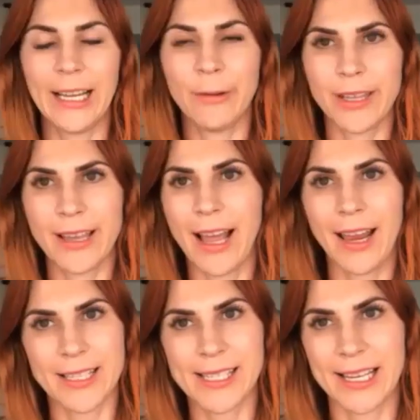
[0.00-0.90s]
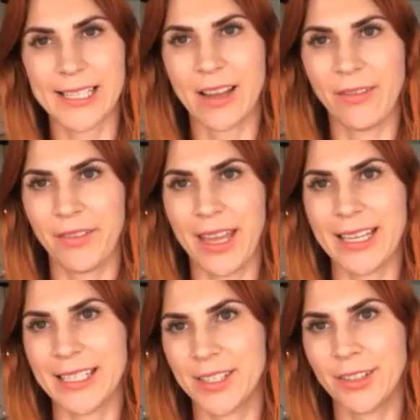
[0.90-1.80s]
one of the hardest things I've ever
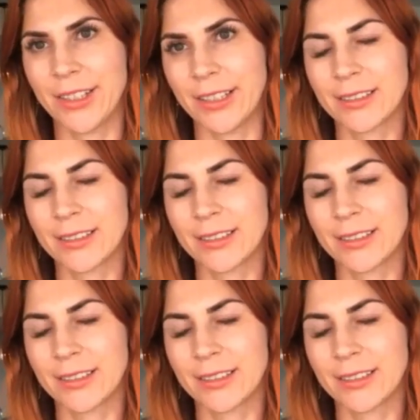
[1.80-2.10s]
had to do.